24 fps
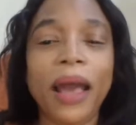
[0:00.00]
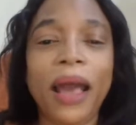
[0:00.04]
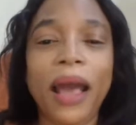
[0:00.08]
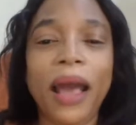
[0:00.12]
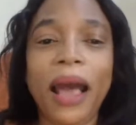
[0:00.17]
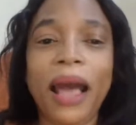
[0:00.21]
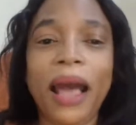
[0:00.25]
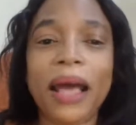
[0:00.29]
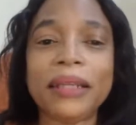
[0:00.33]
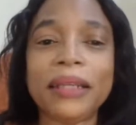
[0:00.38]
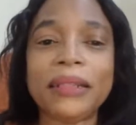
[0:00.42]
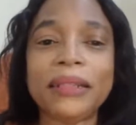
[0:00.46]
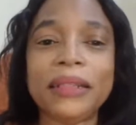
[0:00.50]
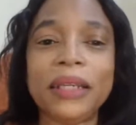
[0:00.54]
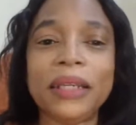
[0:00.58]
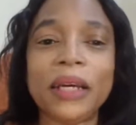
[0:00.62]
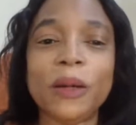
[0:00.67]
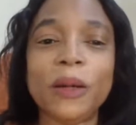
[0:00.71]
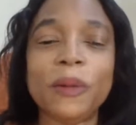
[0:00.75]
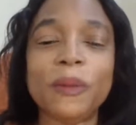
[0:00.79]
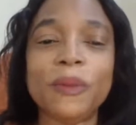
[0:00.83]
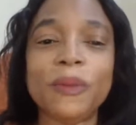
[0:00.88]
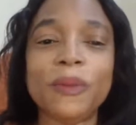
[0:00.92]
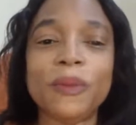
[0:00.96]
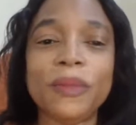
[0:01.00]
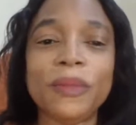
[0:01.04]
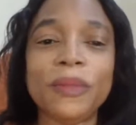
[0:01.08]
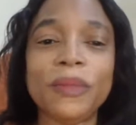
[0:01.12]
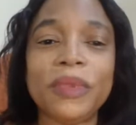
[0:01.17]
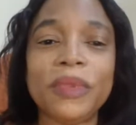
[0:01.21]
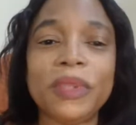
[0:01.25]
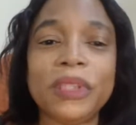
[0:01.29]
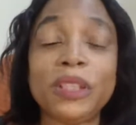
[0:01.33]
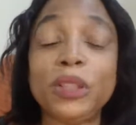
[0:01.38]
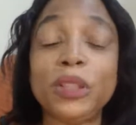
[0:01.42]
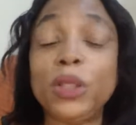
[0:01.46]
And
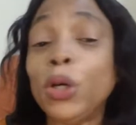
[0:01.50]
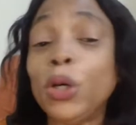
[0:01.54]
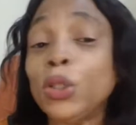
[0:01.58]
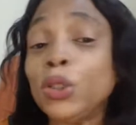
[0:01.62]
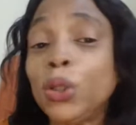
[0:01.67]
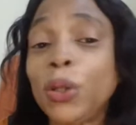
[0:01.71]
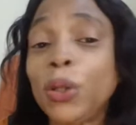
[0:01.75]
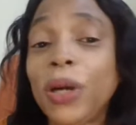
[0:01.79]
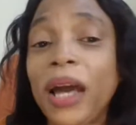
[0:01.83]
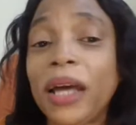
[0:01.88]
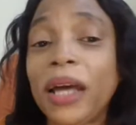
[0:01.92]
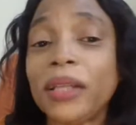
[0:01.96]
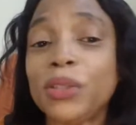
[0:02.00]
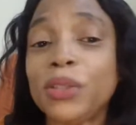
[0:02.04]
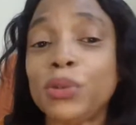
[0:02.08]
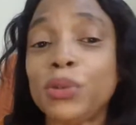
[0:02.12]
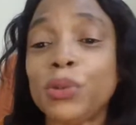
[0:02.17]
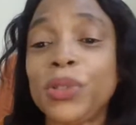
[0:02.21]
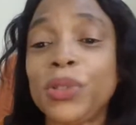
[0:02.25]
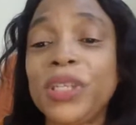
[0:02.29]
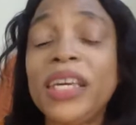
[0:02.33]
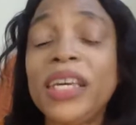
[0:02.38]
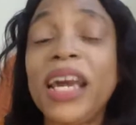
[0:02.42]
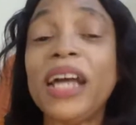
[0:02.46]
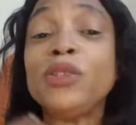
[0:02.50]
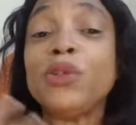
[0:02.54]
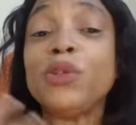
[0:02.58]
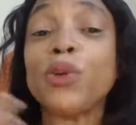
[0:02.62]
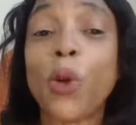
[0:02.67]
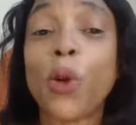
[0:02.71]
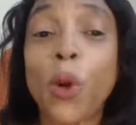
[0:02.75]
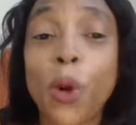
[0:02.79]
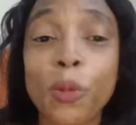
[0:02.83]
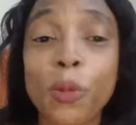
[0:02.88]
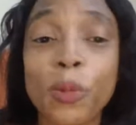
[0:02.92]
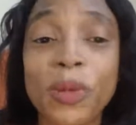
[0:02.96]
the doctor he had to
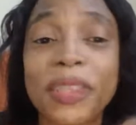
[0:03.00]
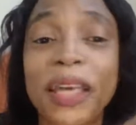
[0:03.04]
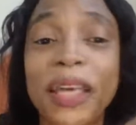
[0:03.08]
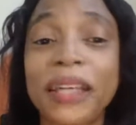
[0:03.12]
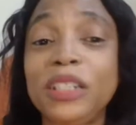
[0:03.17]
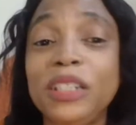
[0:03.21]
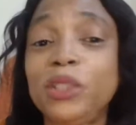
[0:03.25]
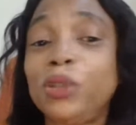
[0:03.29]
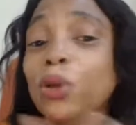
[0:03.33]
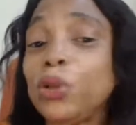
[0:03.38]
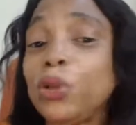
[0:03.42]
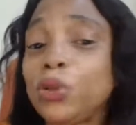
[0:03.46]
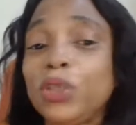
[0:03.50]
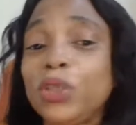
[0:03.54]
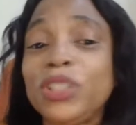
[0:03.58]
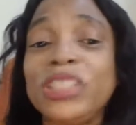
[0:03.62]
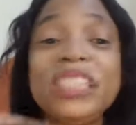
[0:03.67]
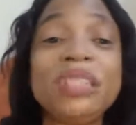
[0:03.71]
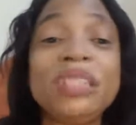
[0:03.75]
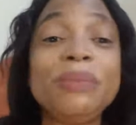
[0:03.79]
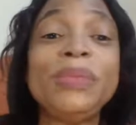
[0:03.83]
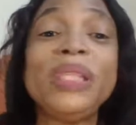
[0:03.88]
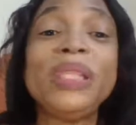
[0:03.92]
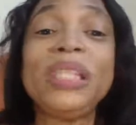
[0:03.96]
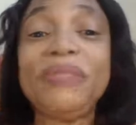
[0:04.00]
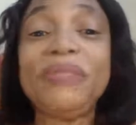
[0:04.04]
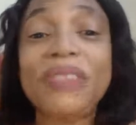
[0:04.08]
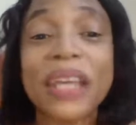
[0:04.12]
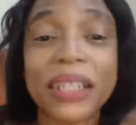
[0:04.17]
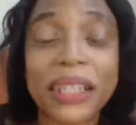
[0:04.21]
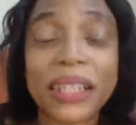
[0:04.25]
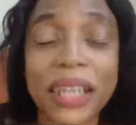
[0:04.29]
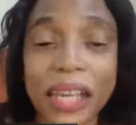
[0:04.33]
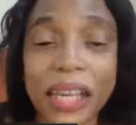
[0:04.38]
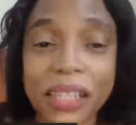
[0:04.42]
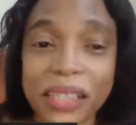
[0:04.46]
call me that the doctor didn't believe that
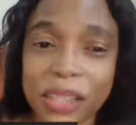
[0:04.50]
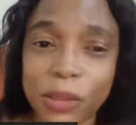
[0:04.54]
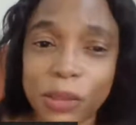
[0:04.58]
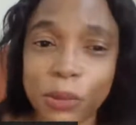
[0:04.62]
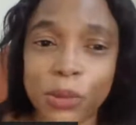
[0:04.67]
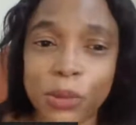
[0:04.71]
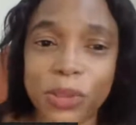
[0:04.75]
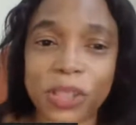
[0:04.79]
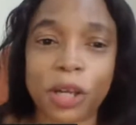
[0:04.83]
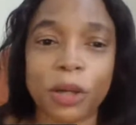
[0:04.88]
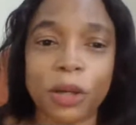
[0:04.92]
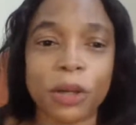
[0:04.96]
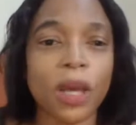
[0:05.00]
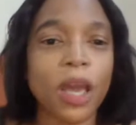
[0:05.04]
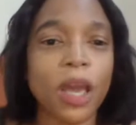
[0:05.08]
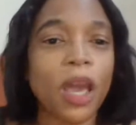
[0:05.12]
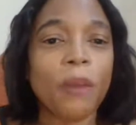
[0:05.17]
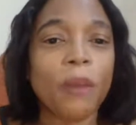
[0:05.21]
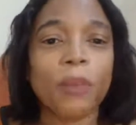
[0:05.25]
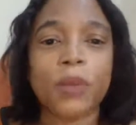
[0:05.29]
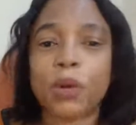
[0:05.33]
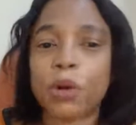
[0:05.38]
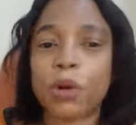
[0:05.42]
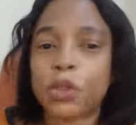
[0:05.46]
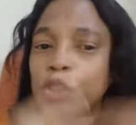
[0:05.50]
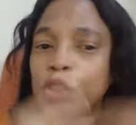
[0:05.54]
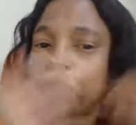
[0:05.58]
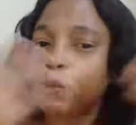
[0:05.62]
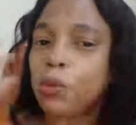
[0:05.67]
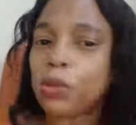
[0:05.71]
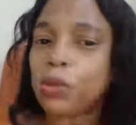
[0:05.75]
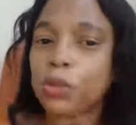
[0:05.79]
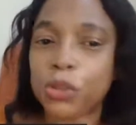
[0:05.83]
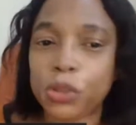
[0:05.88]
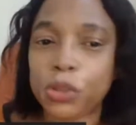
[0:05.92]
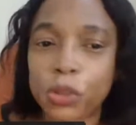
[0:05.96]
he has sickle cell because he
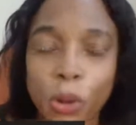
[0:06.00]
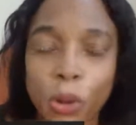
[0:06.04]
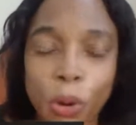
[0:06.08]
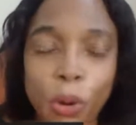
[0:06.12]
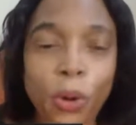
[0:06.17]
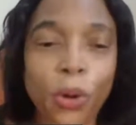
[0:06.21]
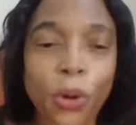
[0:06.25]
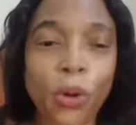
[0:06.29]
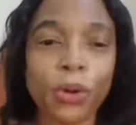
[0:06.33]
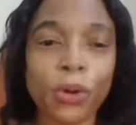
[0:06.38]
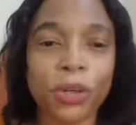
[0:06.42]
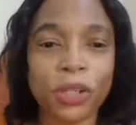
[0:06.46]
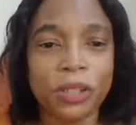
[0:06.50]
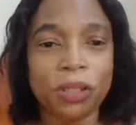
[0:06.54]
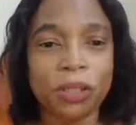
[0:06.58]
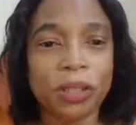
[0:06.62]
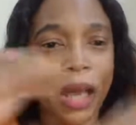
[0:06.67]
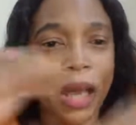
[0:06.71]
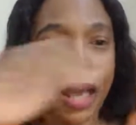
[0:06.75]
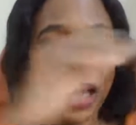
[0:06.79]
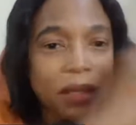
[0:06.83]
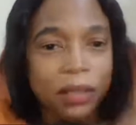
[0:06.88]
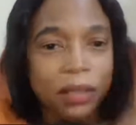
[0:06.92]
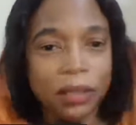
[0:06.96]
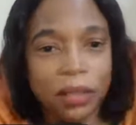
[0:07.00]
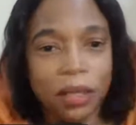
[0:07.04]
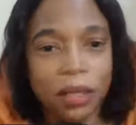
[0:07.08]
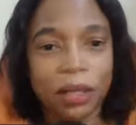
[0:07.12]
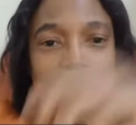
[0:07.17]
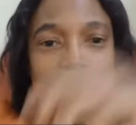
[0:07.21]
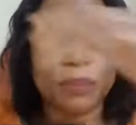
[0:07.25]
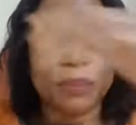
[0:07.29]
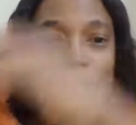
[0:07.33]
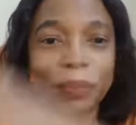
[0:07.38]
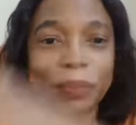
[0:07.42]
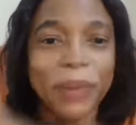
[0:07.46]
was tall, he had
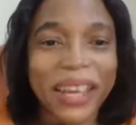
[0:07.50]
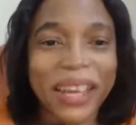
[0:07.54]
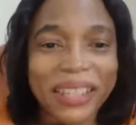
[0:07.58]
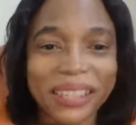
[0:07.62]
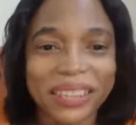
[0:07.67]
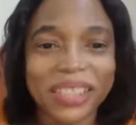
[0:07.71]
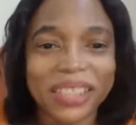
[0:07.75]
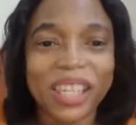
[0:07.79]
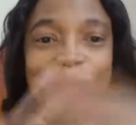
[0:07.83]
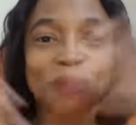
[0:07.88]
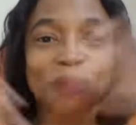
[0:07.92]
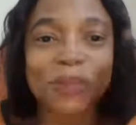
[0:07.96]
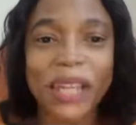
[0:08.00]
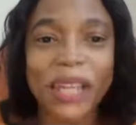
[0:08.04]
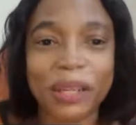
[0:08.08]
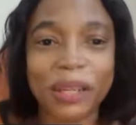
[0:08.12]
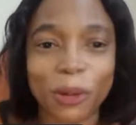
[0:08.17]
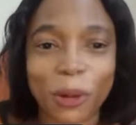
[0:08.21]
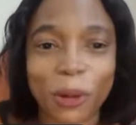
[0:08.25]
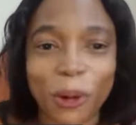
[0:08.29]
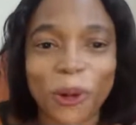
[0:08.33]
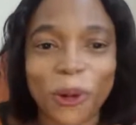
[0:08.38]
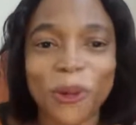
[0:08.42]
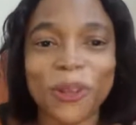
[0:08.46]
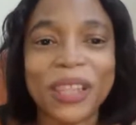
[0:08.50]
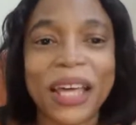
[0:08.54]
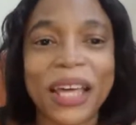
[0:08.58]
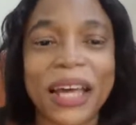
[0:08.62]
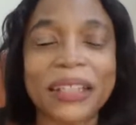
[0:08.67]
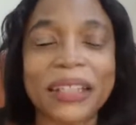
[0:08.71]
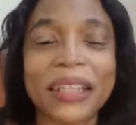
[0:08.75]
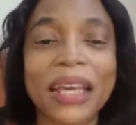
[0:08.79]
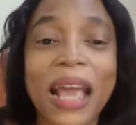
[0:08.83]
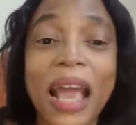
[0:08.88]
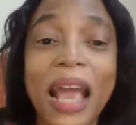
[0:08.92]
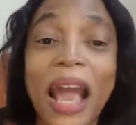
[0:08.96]
biceps and all
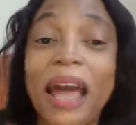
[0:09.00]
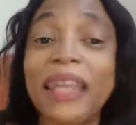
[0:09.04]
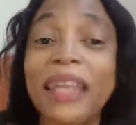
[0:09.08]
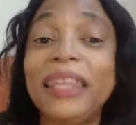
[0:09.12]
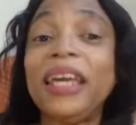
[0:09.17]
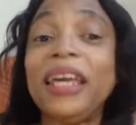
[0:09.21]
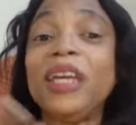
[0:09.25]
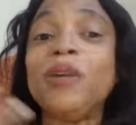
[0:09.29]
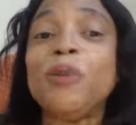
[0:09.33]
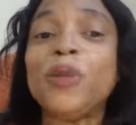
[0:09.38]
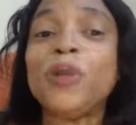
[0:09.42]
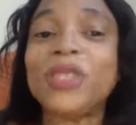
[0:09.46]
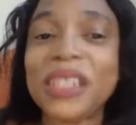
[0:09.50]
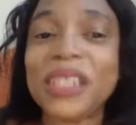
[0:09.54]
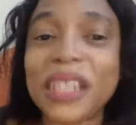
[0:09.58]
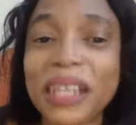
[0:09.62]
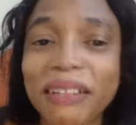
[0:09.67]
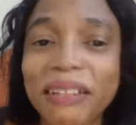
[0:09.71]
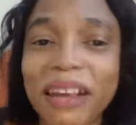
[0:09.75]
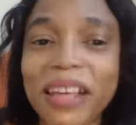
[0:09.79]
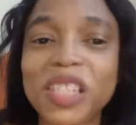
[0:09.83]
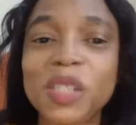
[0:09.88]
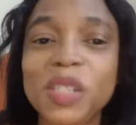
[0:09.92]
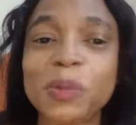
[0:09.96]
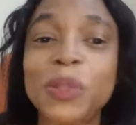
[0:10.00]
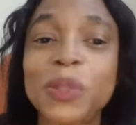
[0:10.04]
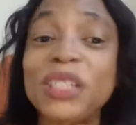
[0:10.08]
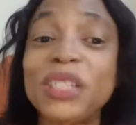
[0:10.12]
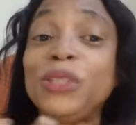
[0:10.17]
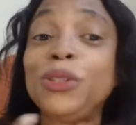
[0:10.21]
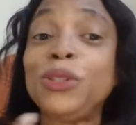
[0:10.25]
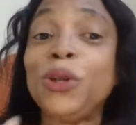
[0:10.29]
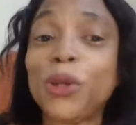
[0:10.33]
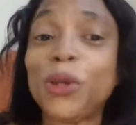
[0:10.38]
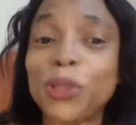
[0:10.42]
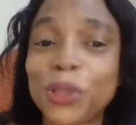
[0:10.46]
that, and that he was in crisis, but the
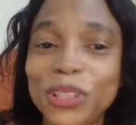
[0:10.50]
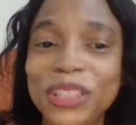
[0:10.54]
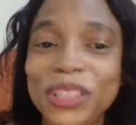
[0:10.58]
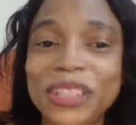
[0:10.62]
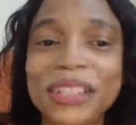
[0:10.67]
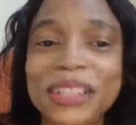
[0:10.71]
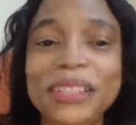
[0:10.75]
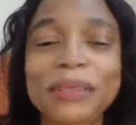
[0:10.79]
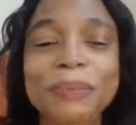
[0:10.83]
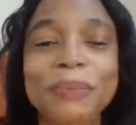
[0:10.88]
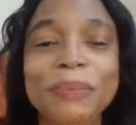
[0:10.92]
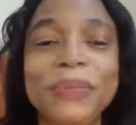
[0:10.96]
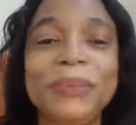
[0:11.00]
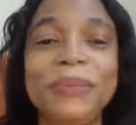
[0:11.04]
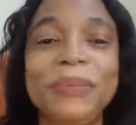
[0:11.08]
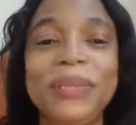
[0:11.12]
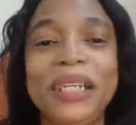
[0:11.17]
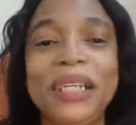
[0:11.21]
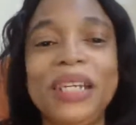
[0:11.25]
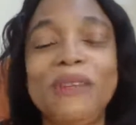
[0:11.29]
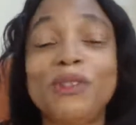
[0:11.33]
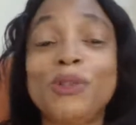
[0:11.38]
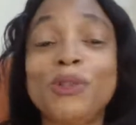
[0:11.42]
doctor didn't believe.